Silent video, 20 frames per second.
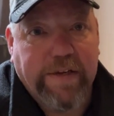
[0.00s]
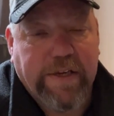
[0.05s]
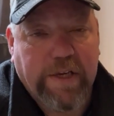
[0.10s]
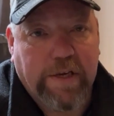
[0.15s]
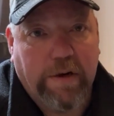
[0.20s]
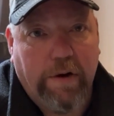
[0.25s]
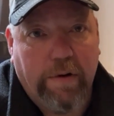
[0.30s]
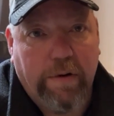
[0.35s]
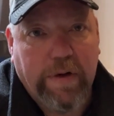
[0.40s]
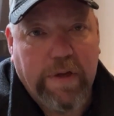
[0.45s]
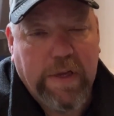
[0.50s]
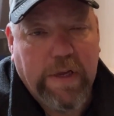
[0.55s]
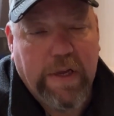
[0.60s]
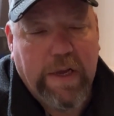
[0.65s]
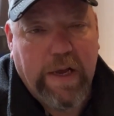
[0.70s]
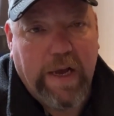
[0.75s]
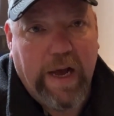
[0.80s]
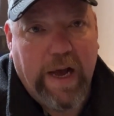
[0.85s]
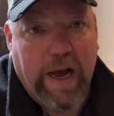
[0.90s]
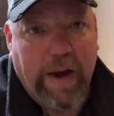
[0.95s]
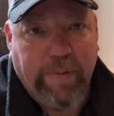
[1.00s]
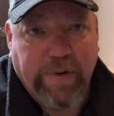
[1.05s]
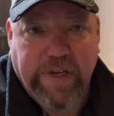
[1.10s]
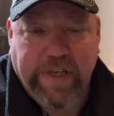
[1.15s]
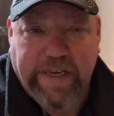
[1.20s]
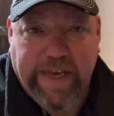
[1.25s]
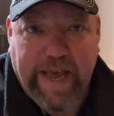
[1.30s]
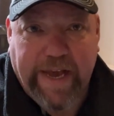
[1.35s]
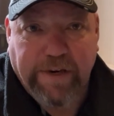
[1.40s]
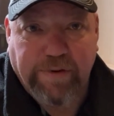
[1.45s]
So I went to
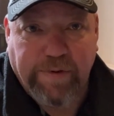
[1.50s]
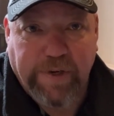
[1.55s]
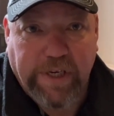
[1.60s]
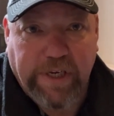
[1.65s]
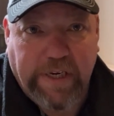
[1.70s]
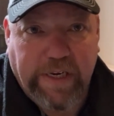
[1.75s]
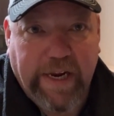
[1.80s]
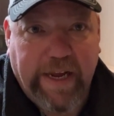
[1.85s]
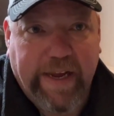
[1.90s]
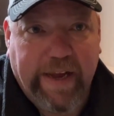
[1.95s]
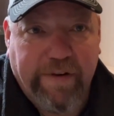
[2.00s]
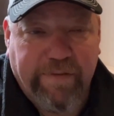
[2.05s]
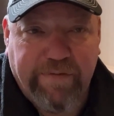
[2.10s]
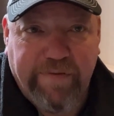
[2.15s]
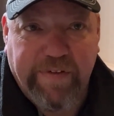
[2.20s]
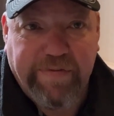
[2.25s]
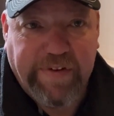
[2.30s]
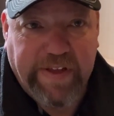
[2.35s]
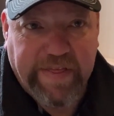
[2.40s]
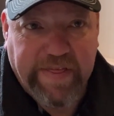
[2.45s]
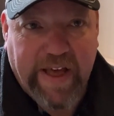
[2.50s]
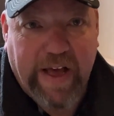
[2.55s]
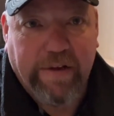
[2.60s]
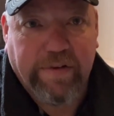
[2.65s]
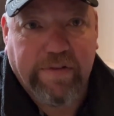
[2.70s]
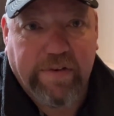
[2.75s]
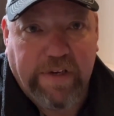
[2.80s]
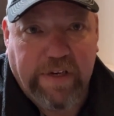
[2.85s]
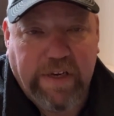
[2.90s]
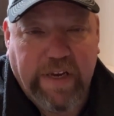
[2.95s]
the cash machine, I got
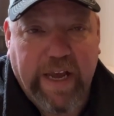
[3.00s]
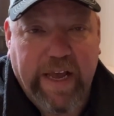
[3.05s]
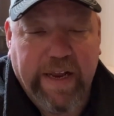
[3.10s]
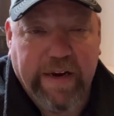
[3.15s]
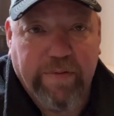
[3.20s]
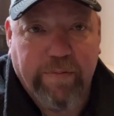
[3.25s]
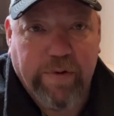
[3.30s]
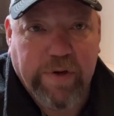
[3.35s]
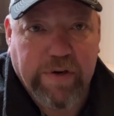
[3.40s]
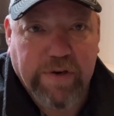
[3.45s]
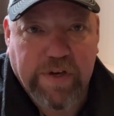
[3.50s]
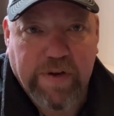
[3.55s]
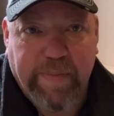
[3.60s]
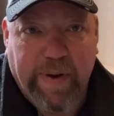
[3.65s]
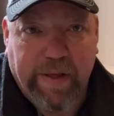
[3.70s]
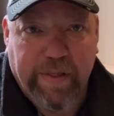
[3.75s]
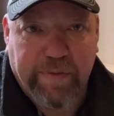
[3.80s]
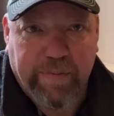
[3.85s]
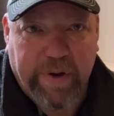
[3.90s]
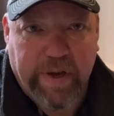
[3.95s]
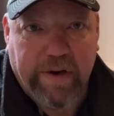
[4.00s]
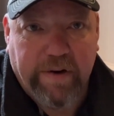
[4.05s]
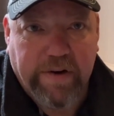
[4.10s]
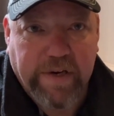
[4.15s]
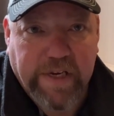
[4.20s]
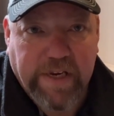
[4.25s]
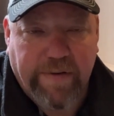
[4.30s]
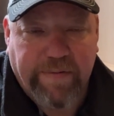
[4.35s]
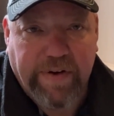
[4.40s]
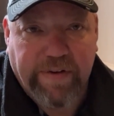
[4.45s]
50,000 yen, which is about
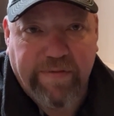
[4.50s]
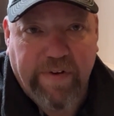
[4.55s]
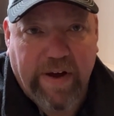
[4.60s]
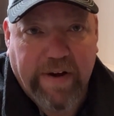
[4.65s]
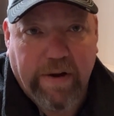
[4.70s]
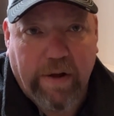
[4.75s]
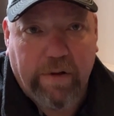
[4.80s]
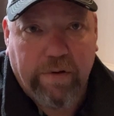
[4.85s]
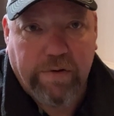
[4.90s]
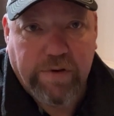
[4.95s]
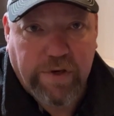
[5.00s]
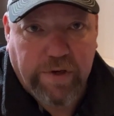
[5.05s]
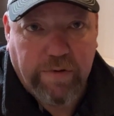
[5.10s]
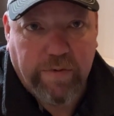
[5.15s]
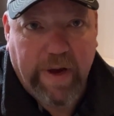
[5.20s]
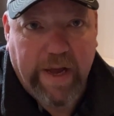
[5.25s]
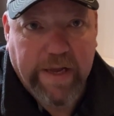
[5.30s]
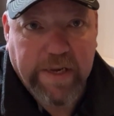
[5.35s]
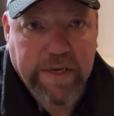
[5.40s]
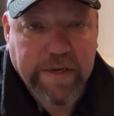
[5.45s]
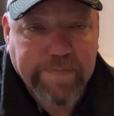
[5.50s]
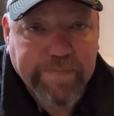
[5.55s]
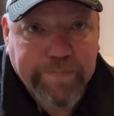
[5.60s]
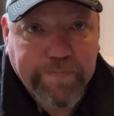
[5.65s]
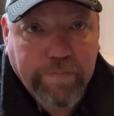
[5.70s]
$375 US.